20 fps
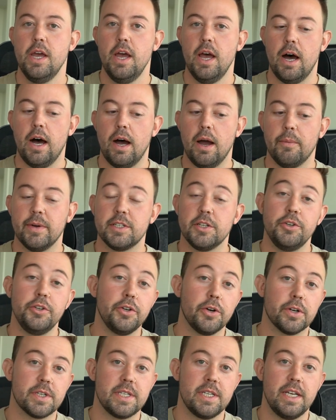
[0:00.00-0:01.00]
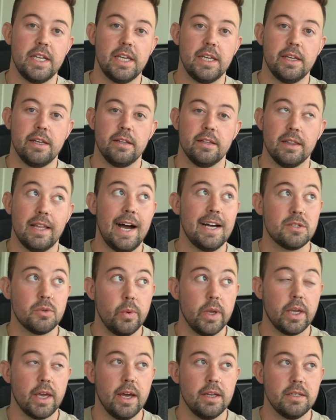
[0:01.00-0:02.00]
I went to New York City last
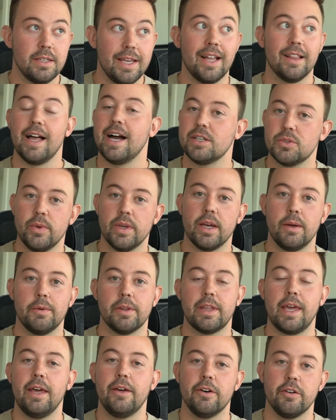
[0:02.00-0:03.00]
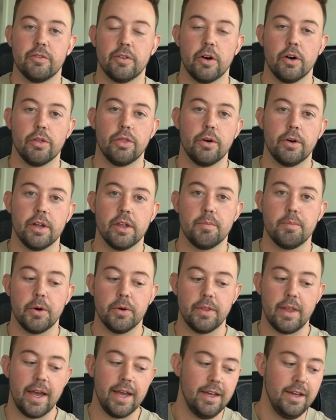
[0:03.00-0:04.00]
weekend with Caitlin for her 30th
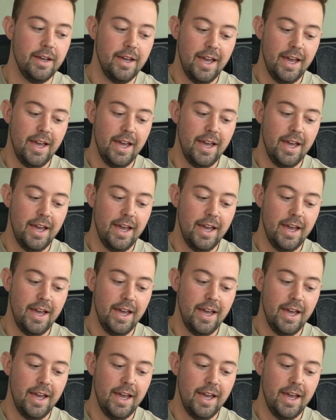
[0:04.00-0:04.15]
birthday.